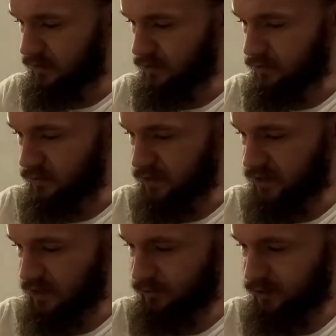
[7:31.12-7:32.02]
So
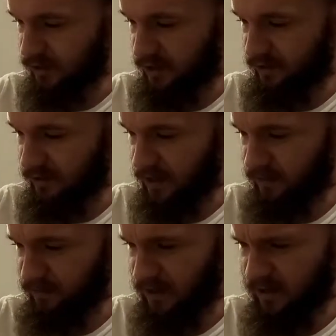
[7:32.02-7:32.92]
six percent
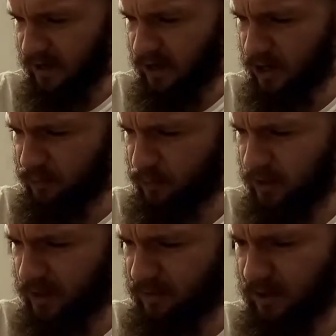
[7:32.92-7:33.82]
I P A, the
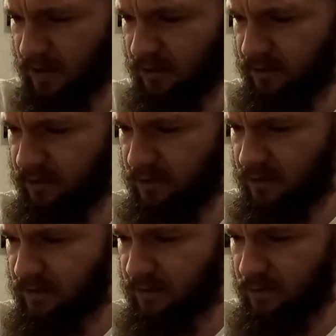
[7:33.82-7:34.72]
Harpoon I P A
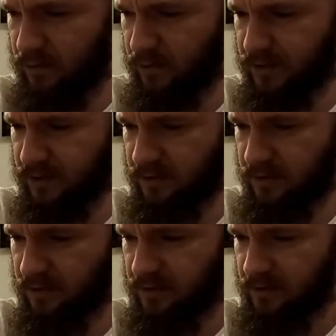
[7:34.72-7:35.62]
from Boston
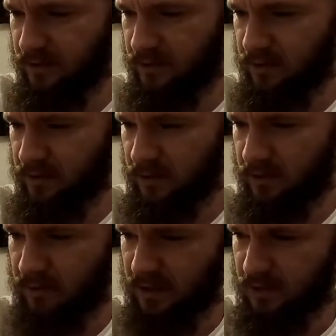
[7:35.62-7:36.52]

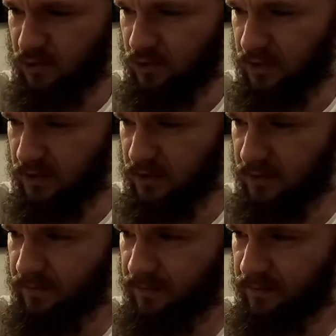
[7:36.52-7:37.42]
in
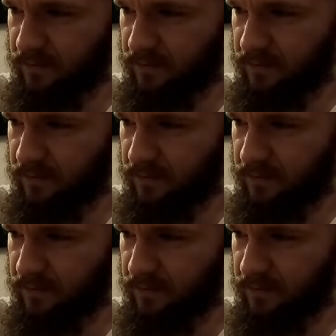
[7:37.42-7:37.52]
Massachusetts.